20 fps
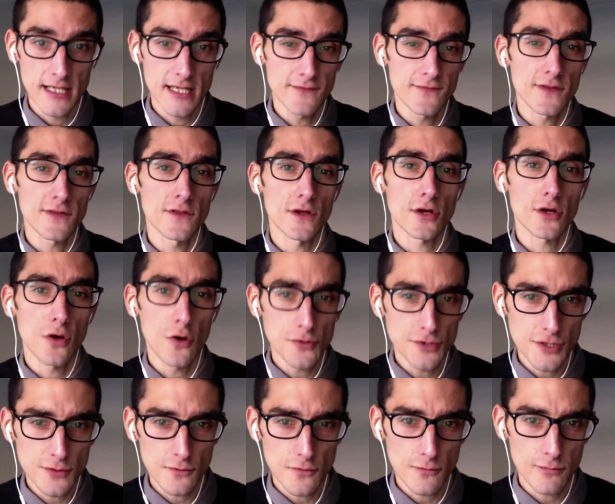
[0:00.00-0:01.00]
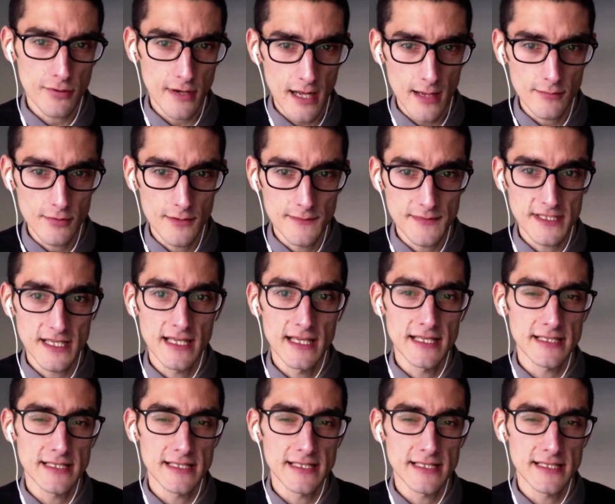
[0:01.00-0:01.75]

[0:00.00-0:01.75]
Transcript: Given the cultural problems,